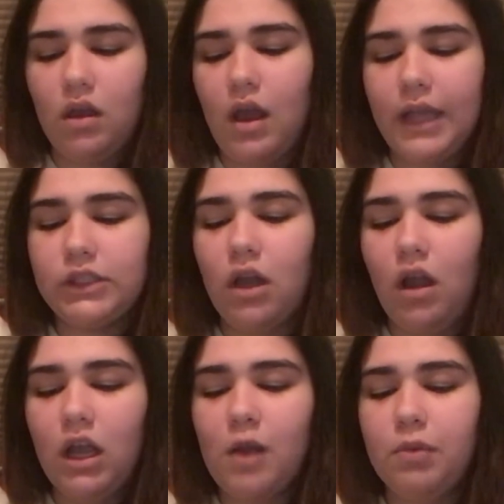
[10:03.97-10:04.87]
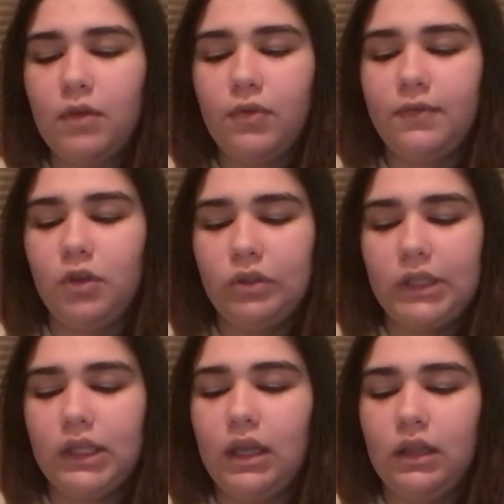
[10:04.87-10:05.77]
I saw a couple of reviews
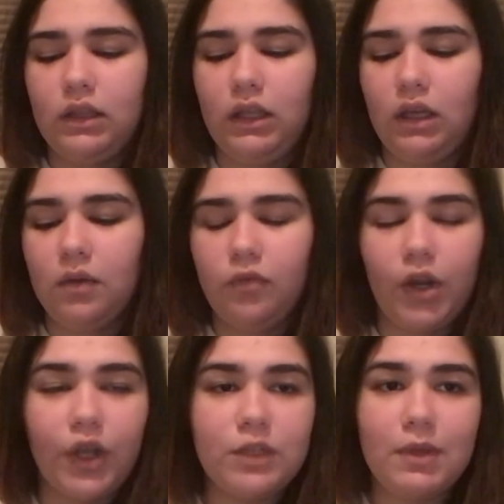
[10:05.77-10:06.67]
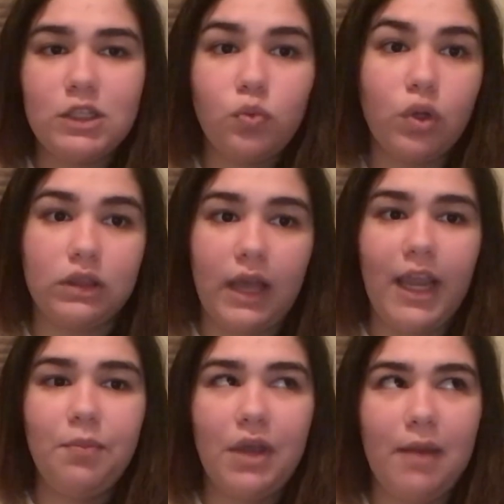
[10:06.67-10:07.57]
saying that the fragrance mists were
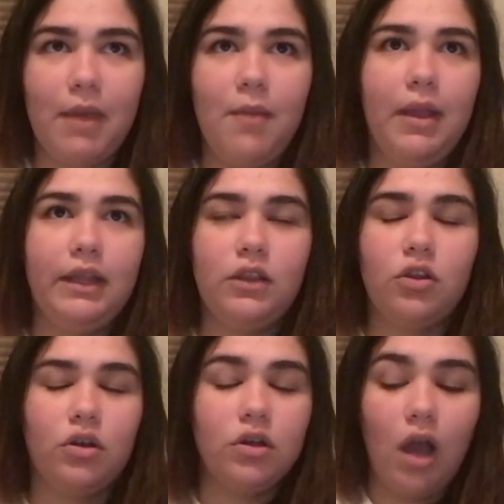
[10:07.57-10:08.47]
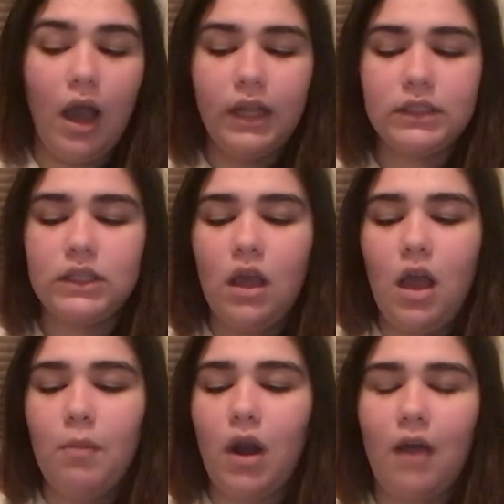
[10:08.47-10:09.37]
light, but in my opinion, they're not.
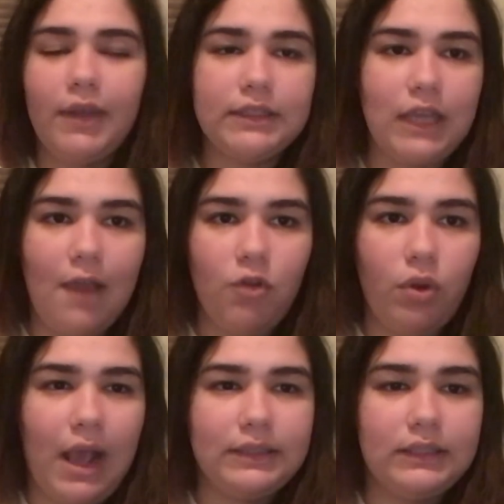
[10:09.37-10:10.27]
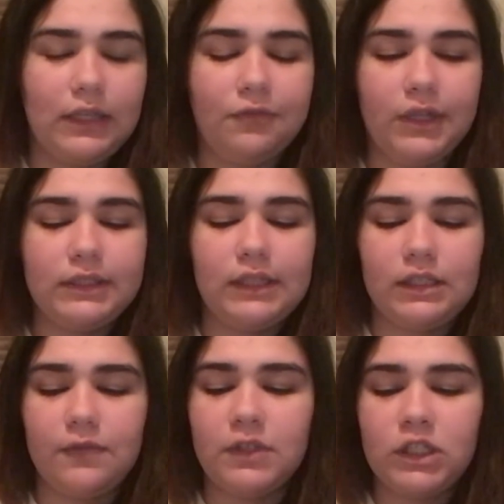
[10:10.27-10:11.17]
But obviously, everyone has a different
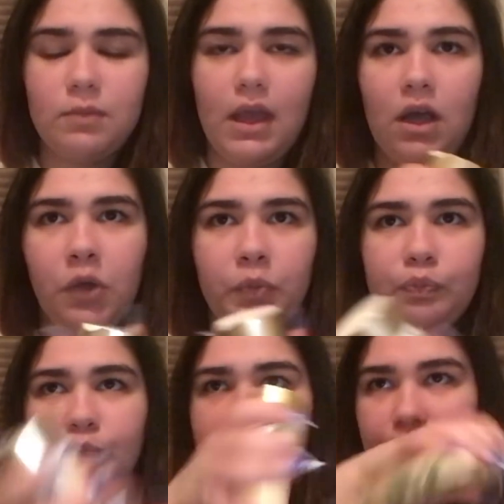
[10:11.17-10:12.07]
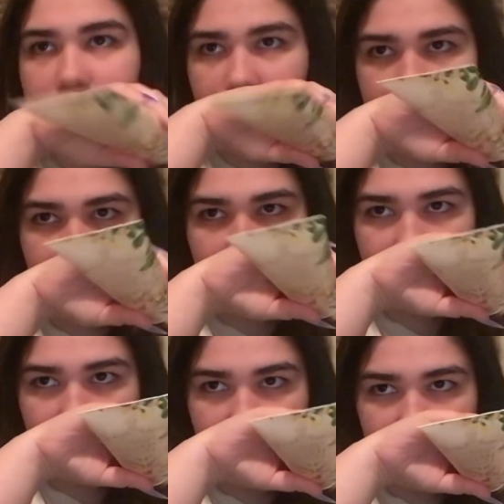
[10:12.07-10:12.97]
sense of smell.
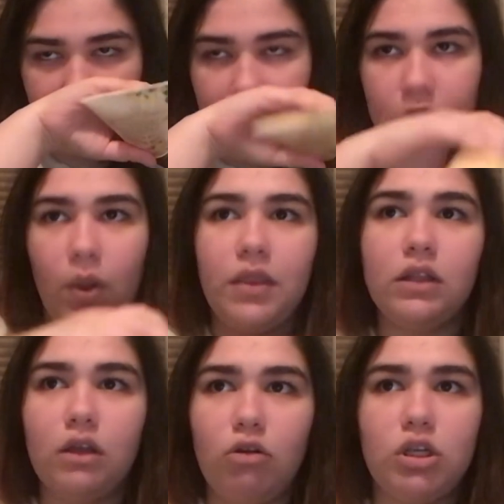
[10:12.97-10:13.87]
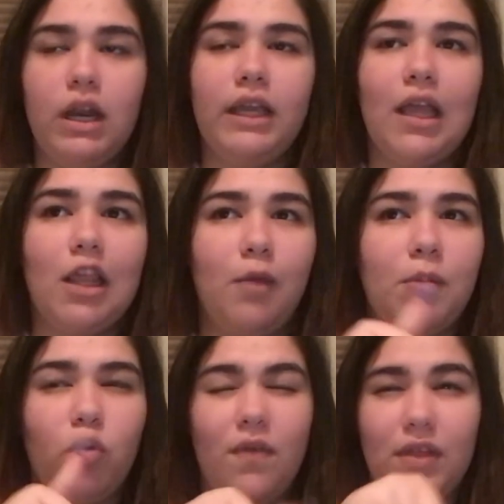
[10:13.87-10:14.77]
So in the lotion, I get a little
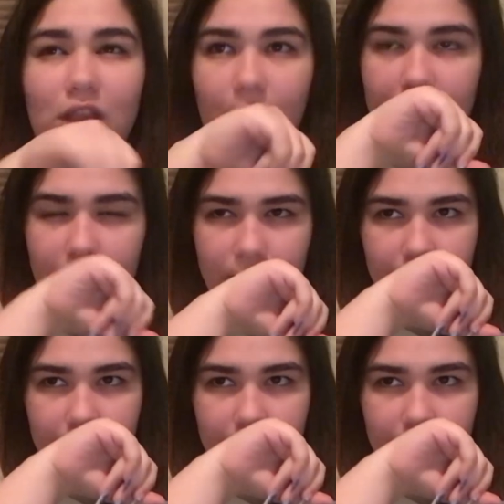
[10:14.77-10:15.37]
bit more of the lemon.